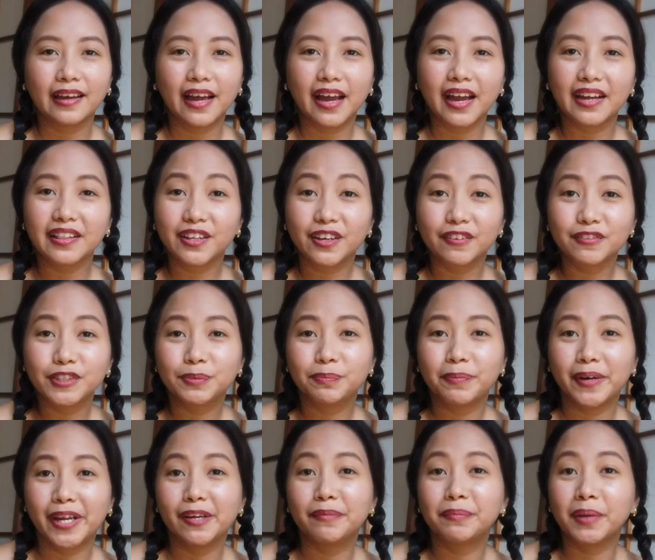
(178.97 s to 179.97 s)
I love
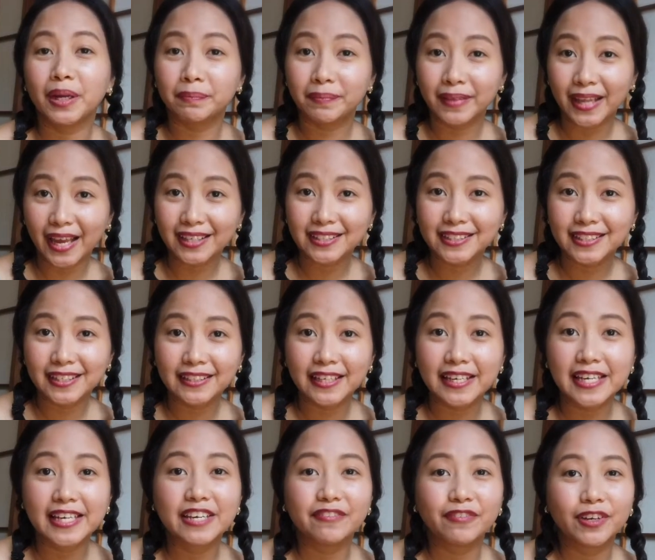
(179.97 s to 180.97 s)
spraying my plants that I
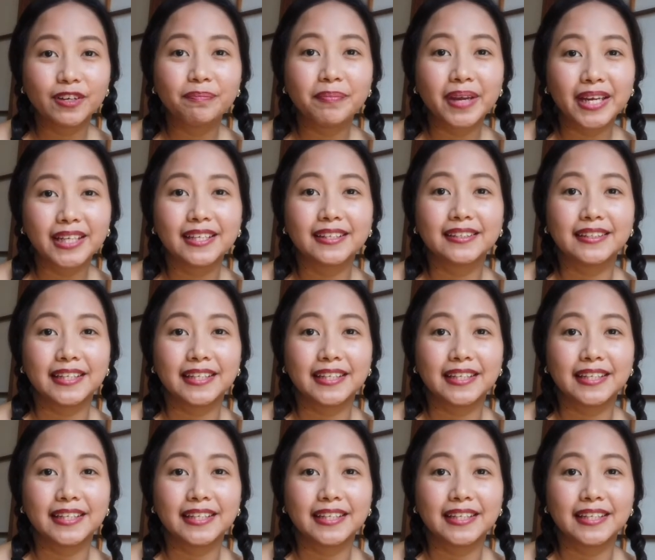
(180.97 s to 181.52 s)
even made a